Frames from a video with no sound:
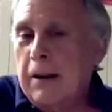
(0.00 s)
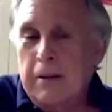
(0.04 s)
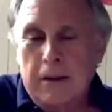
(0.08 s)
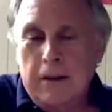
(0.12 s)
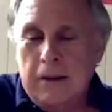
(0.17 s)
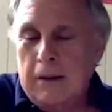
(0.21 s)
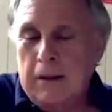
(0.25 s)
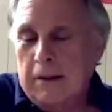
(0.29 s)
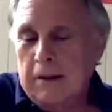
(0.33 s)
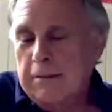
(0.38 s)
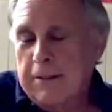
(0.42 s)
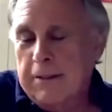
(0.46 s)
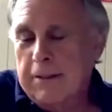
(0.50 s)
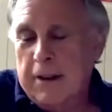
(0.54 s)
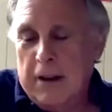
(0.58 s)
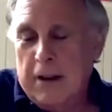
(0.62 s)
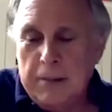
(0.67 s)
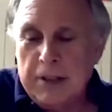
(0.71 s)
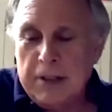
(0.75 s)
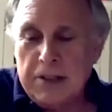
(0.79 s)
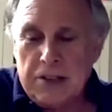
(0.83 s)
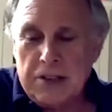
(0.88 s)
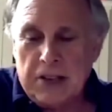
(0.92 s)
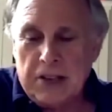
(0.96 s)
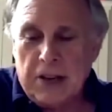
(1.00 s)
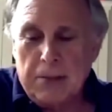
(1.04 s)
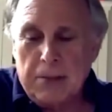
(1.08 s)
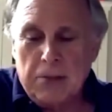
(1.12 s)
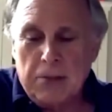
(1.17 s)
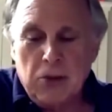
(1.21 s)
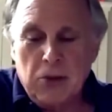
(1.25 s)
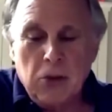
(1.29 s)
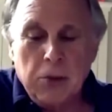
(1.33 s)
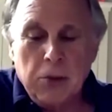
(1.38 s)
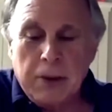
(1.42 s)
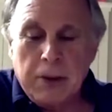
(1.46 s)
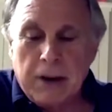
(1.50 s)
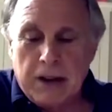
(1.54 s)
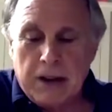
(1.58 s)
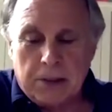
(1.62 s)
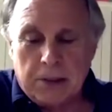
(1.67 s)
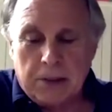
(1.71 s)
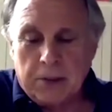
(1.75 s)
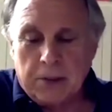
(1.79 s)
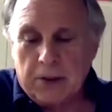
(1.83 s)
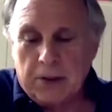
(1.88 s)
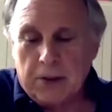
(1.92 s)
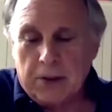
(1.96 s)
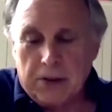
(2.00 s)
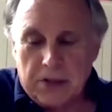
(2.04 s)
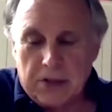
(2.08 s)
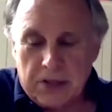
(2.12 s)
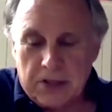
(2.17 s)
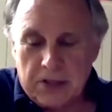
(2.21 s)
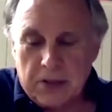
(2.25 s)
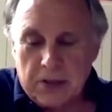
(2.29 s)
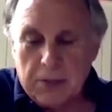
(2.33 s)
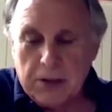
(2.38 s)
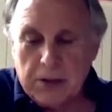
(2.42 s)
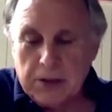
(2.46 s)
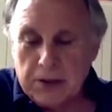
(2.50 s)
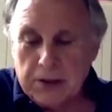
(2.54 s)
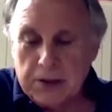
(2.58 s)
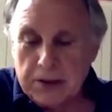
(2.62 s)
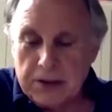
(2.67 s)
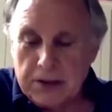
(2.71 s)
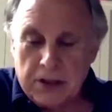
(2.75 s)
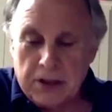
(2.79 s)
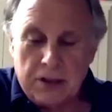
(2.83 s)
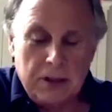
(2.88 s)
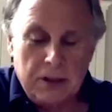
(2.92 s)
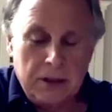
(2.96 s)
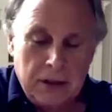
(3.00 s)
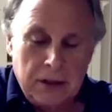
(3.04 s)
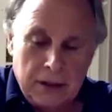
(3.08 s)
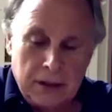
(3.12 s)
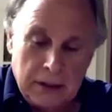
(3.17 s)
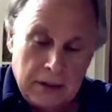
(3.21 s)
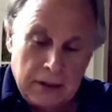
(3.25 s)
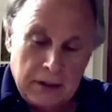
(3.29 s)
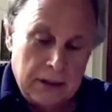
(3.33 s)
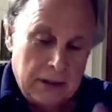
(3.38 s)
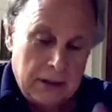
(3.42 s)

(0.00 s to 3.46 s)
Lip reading: are, you can find them in the same toolbox, but they're similar as a